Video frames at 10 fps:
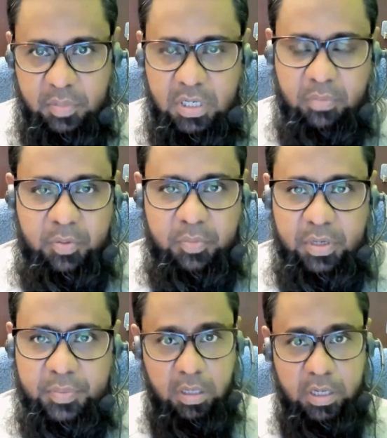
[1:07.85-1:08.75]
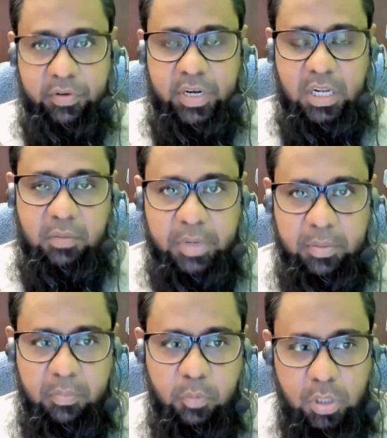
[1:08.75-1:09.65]
But remember, Revit and
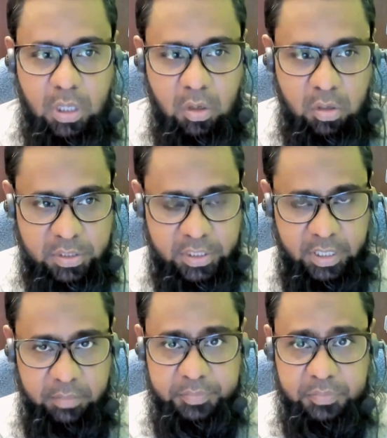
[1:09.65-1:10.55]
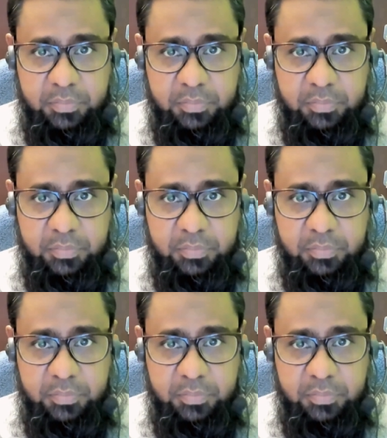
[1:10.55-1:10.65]
BIM both are not same.